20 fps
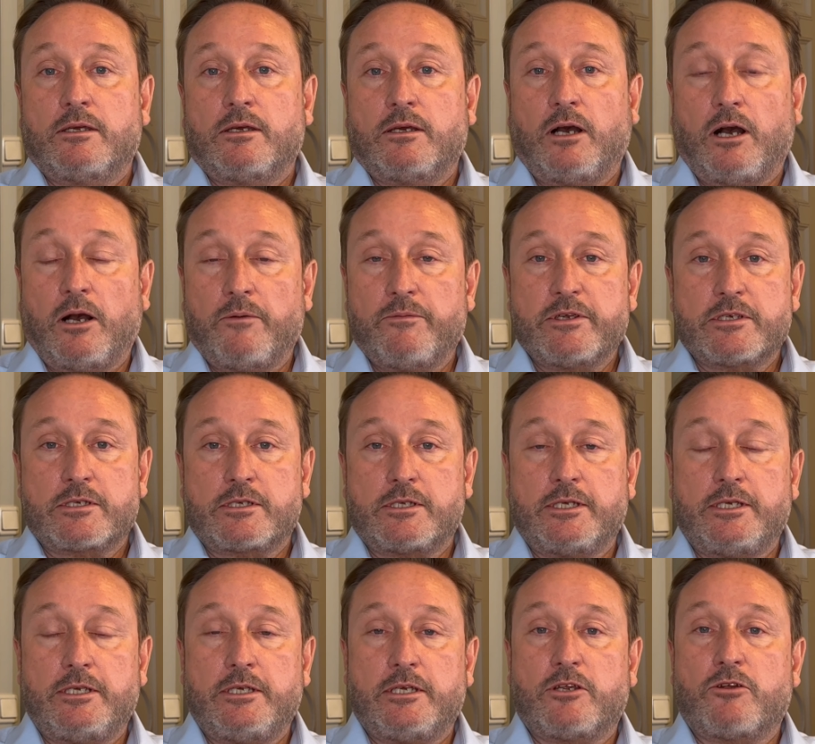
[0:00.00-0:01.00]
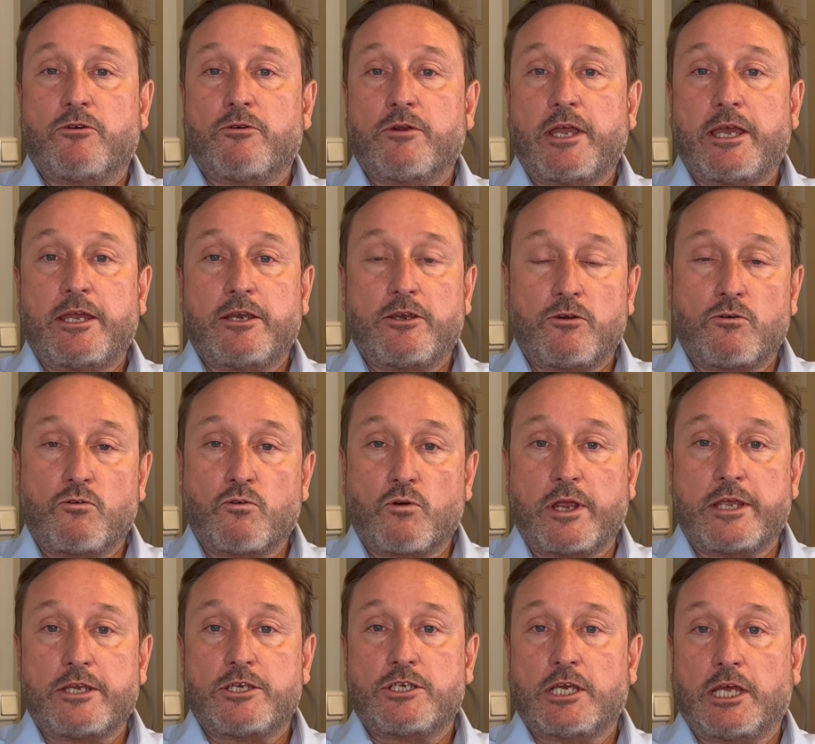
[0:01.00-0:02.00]
Obviously, it created
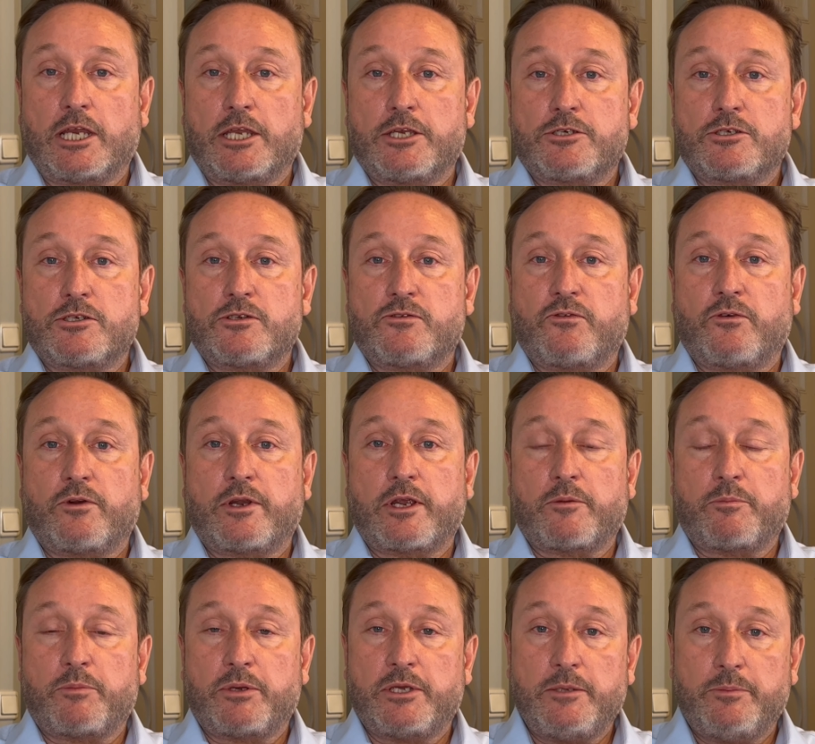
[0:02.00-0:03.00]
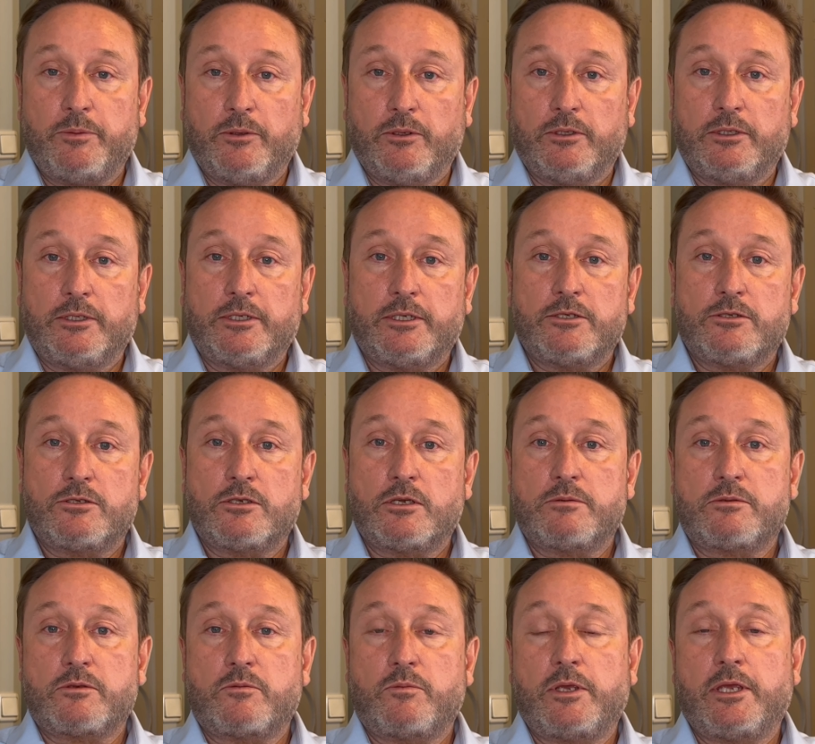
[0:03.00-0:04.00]
great challenges for our people in
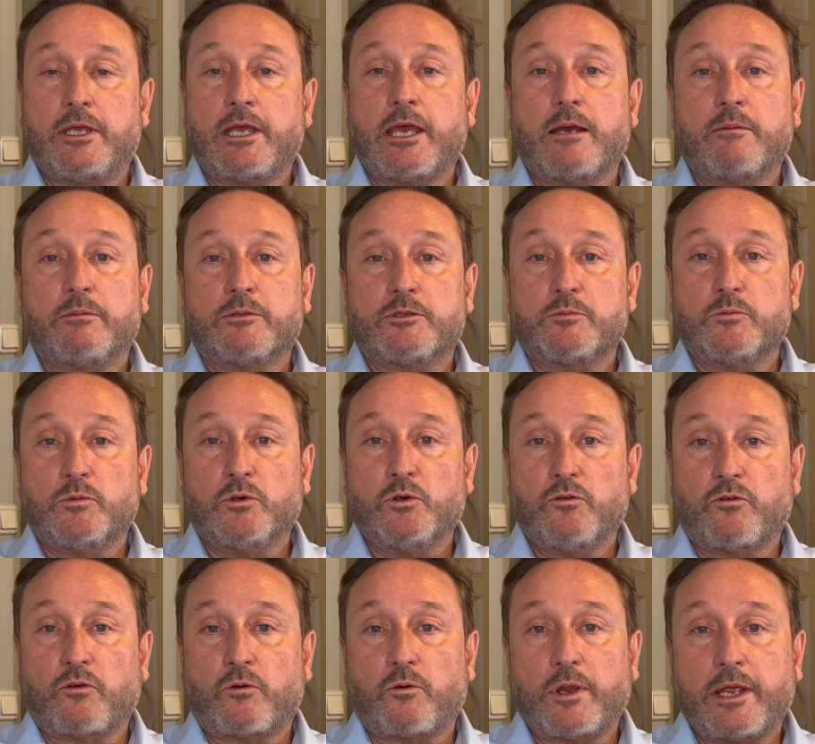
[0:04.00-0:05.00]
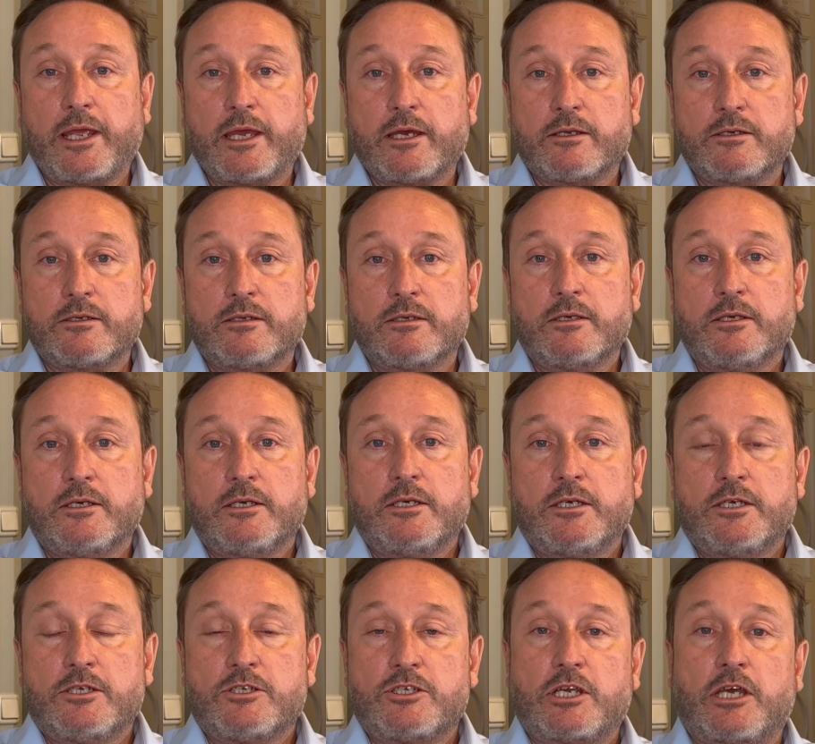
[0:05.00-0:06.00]
terms of being able to move around,
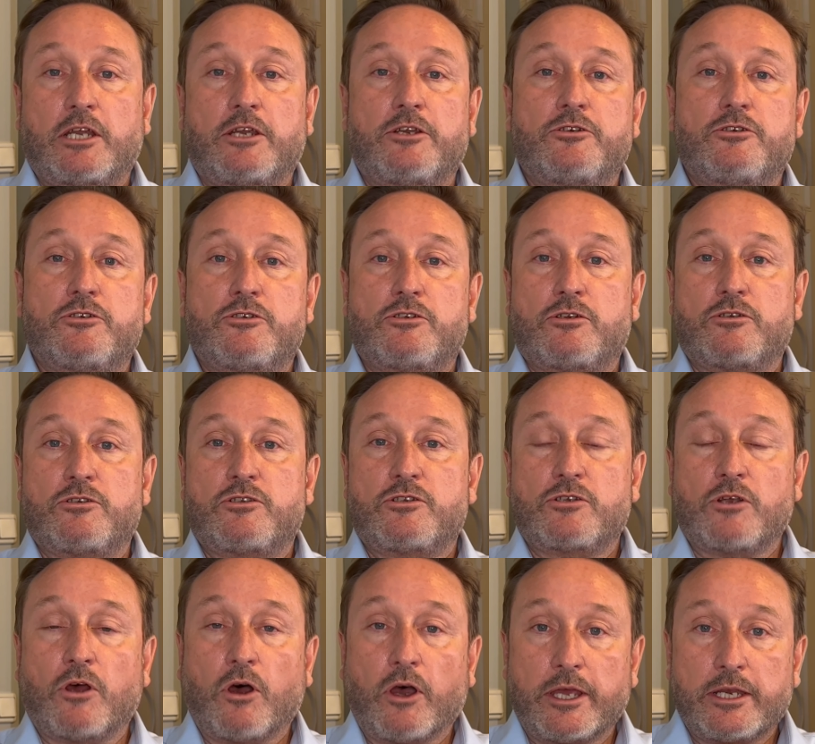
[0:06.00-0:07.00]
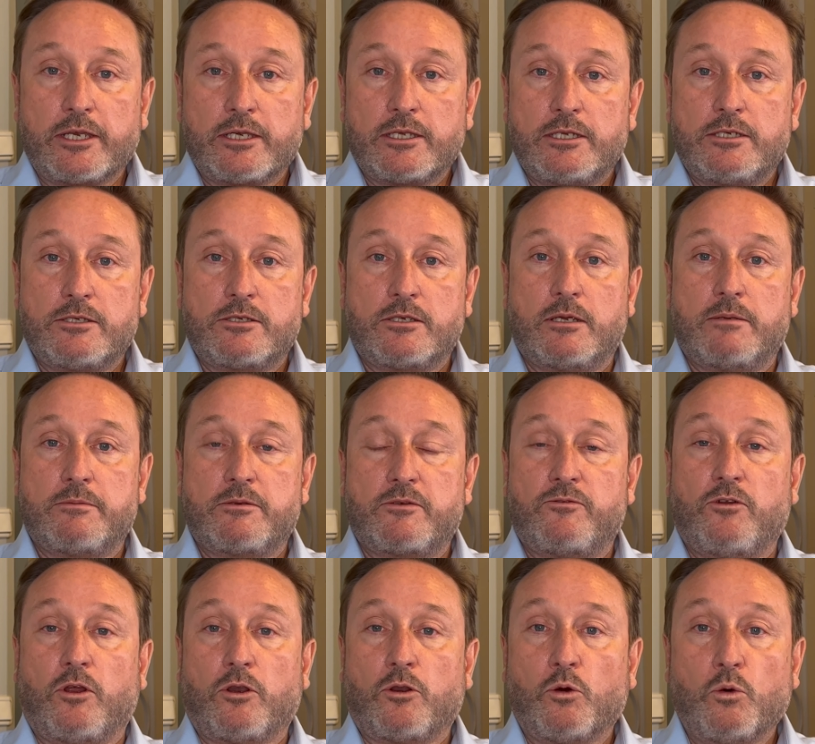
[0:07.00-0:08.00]
challenges on site in terms of
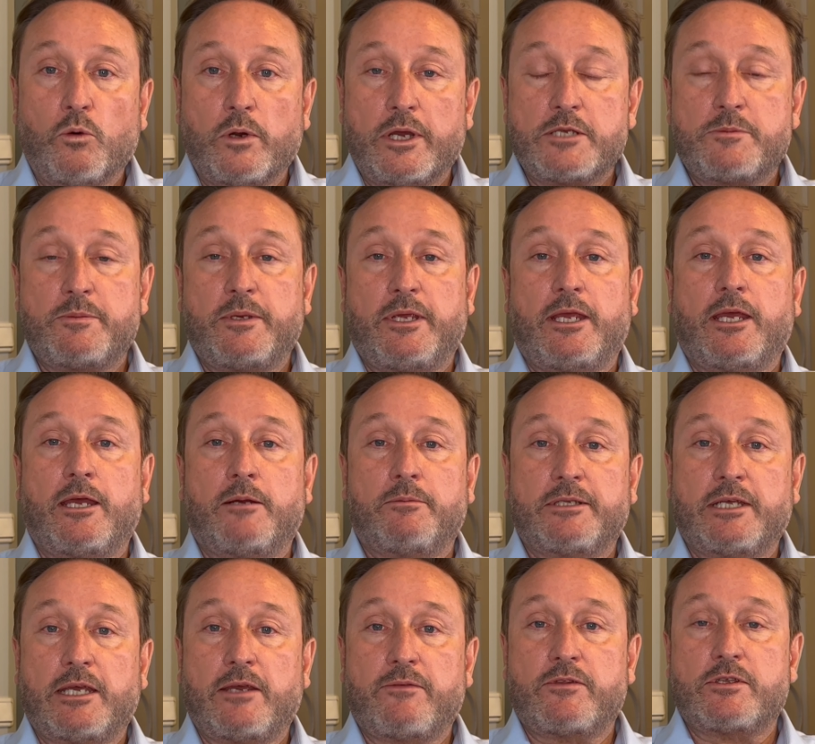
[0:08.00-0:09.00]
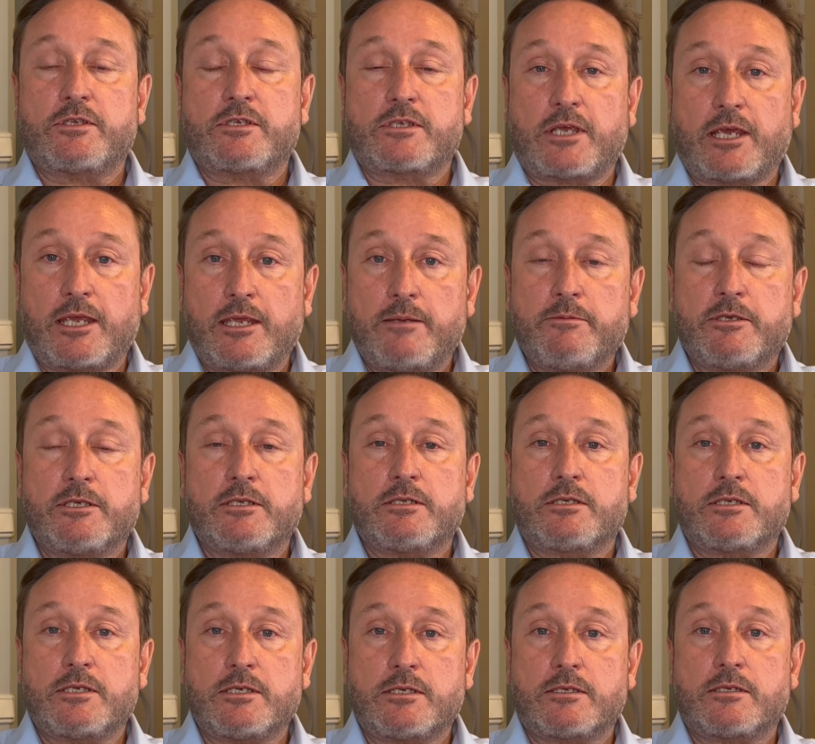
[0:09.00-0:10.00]
not always being able to have the same
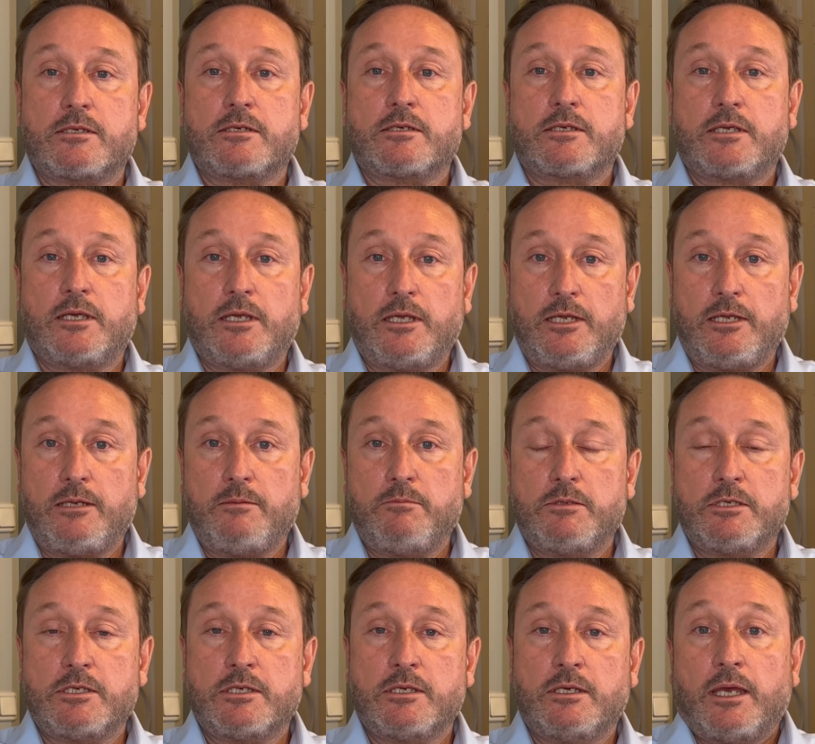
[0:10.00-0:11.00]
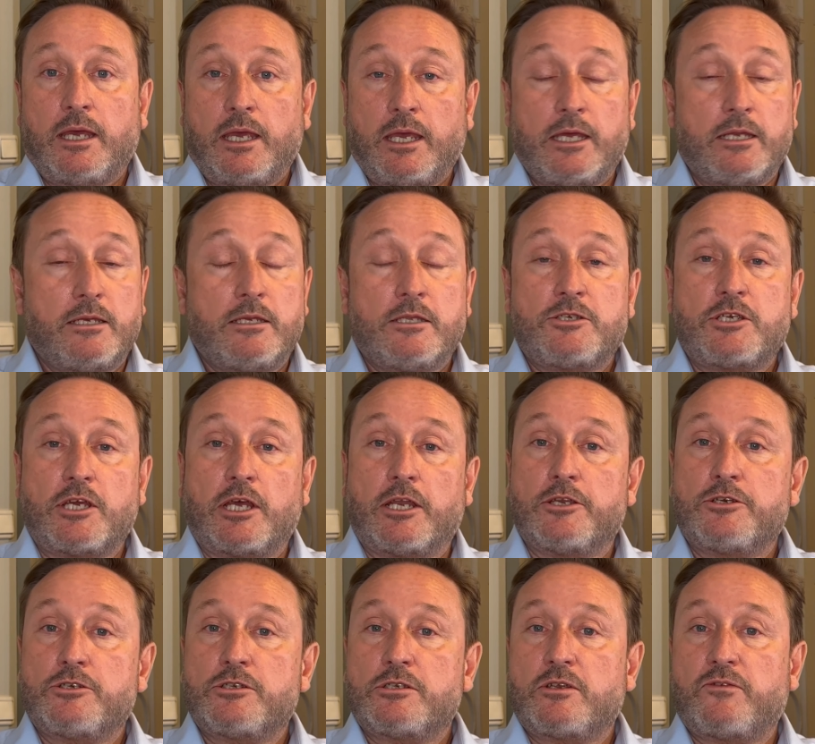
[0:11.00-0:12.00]
consistent teams, and the
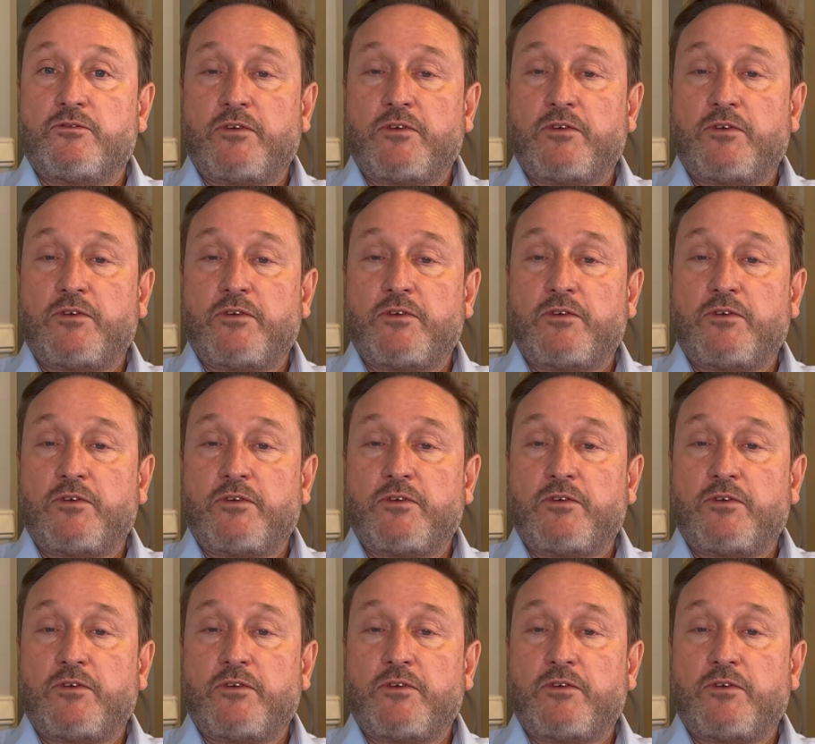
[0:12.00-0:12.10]
challenges of